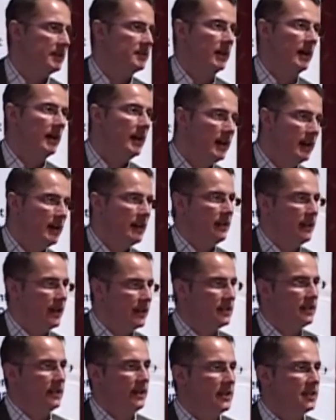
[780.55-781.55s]
So
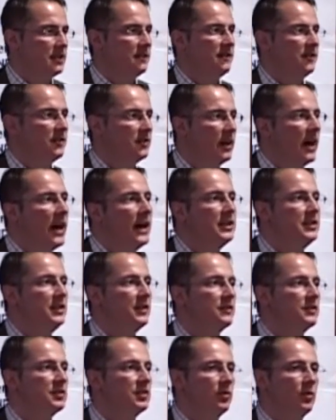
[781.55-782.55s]
there's a variety
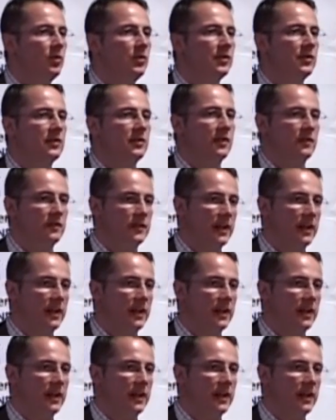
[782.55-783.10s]
of tools of